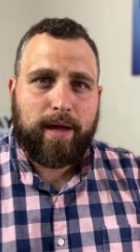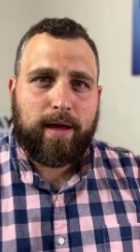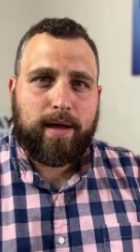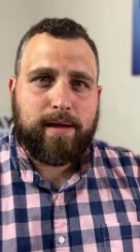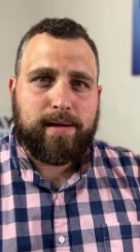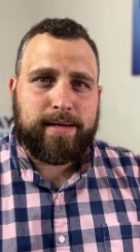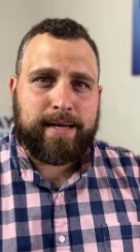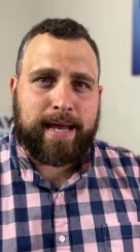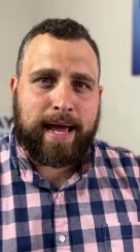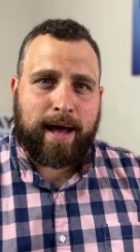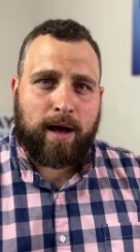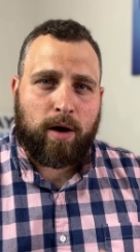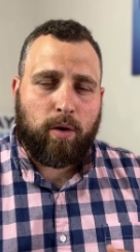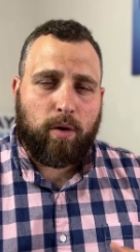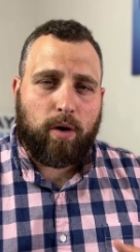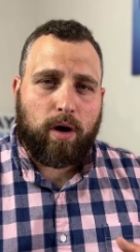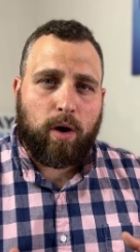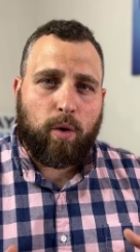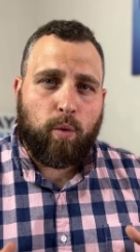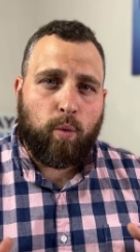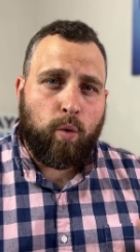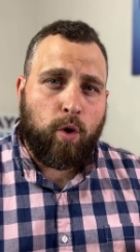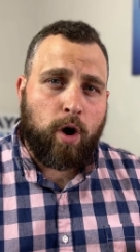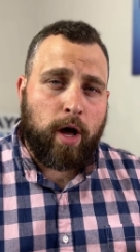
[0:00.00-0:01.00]
Now,
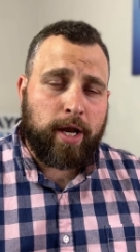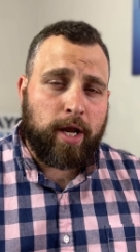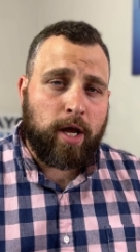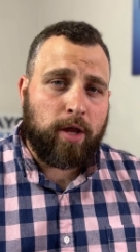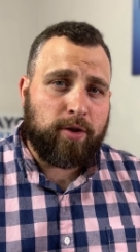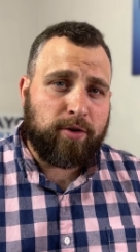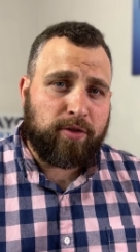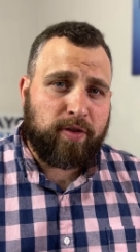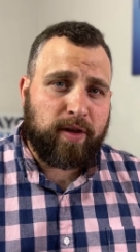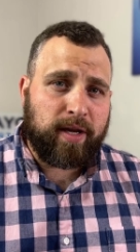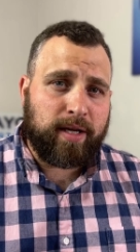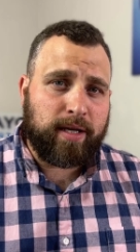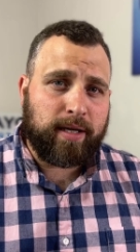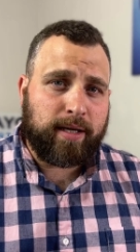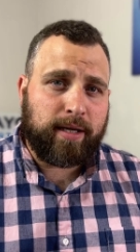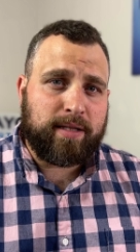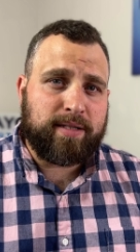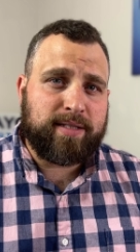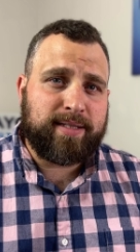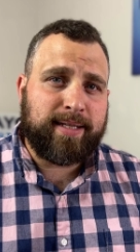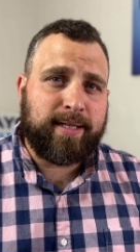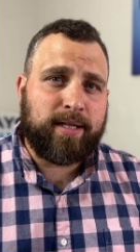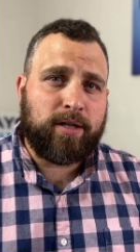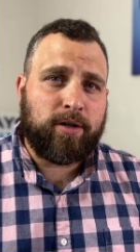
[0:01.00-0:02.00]
one other thing to
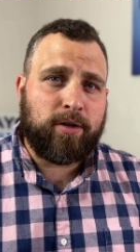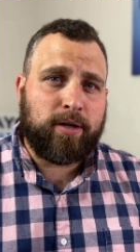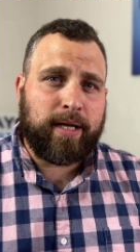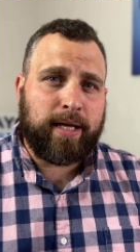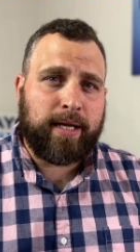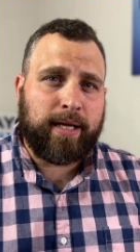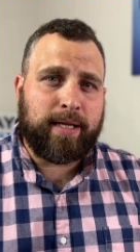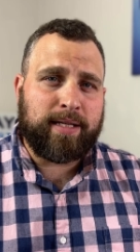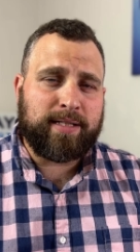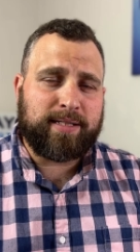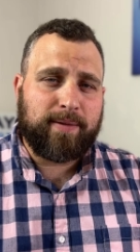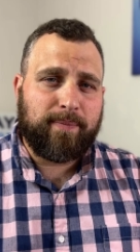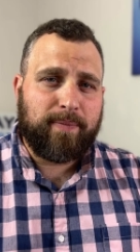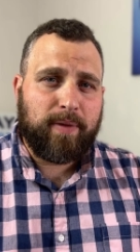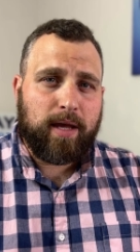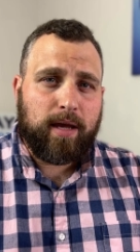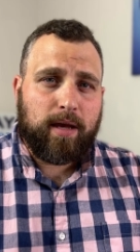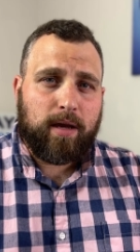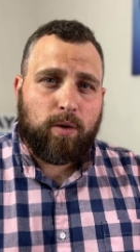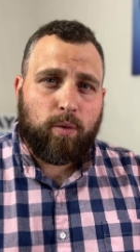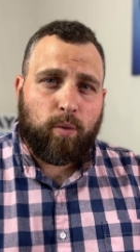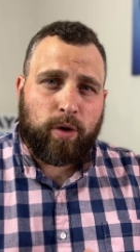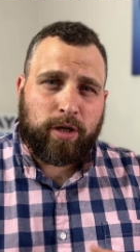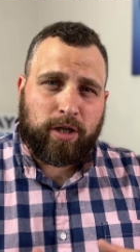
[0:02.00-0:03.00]
consider is
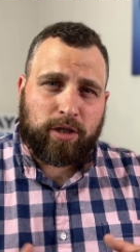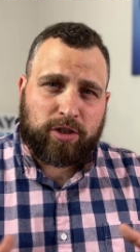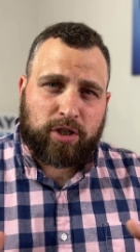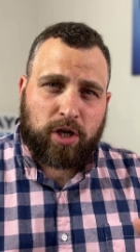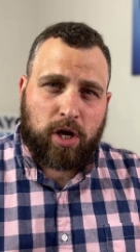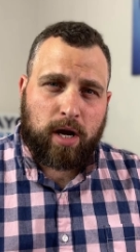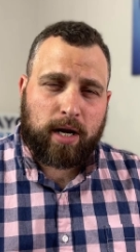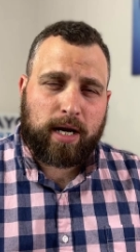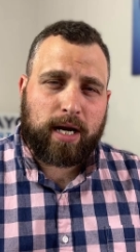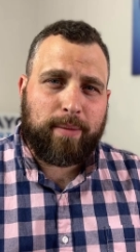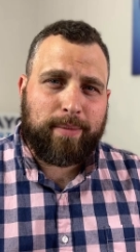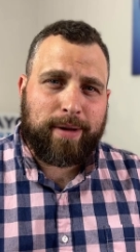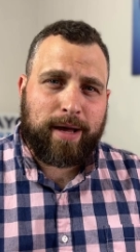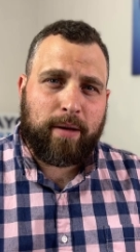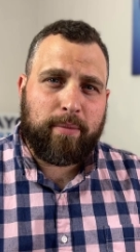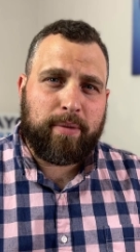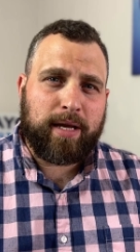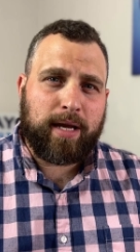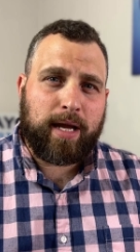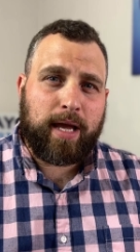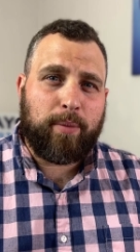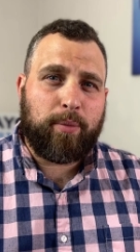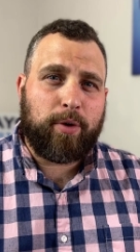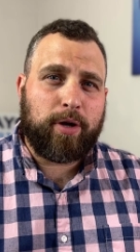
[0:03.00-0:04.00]
when you're talking about
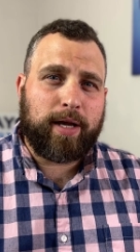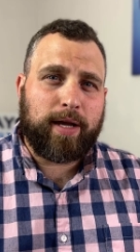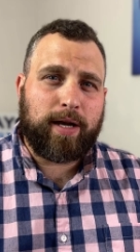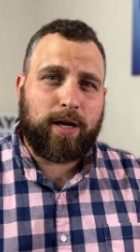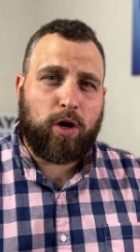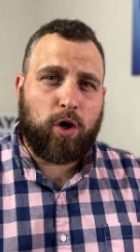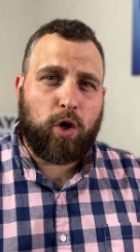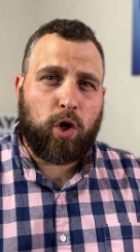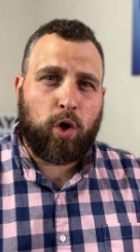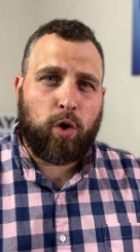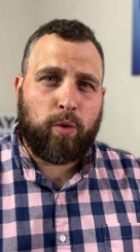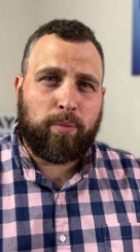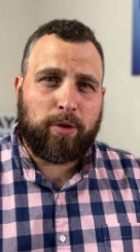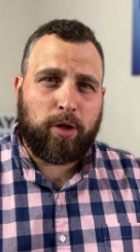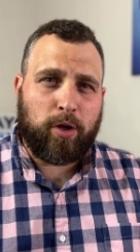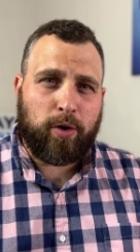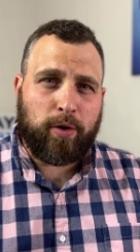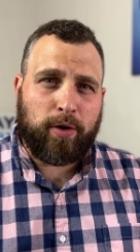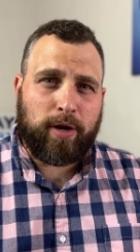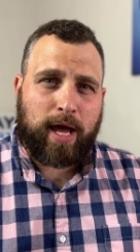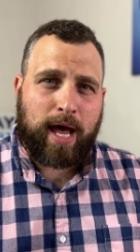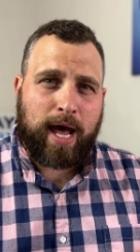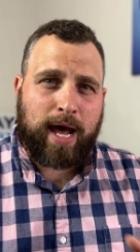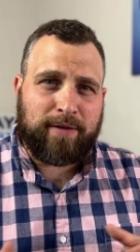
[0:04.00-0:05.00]
being able to get a home
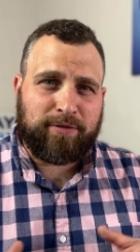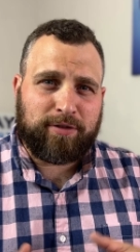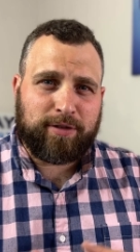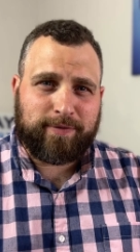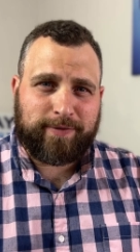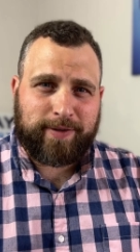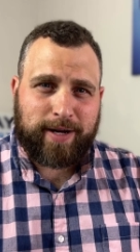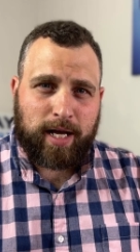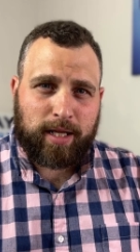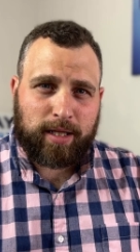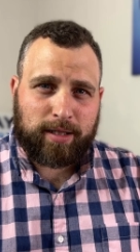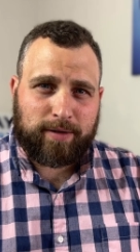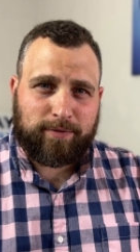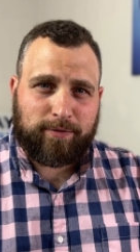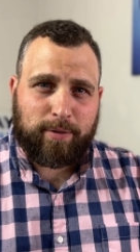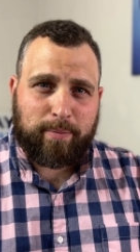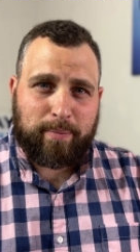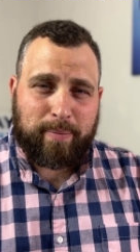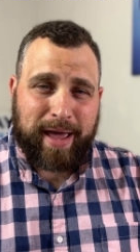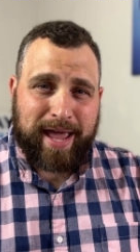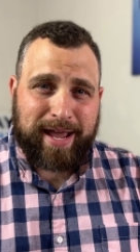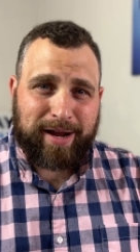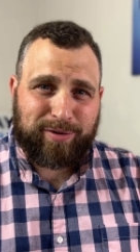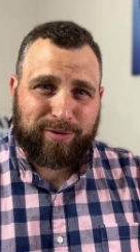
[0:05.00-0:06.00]
loan after filing for
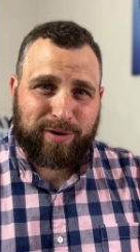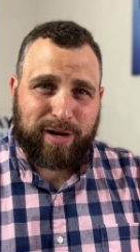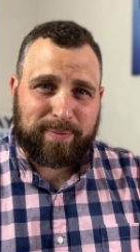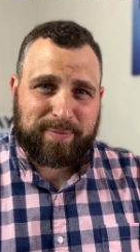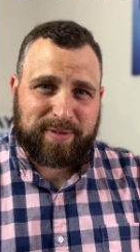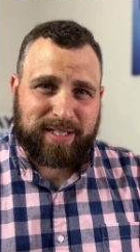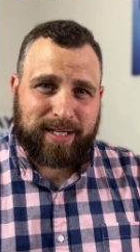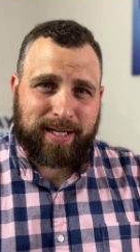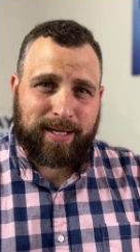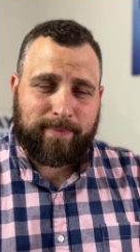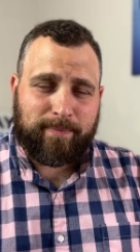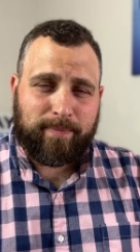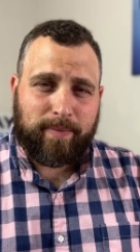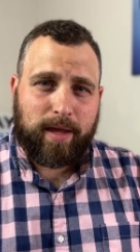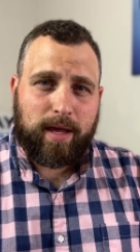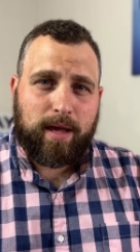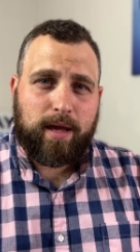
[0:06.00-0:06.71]
bankruptcy,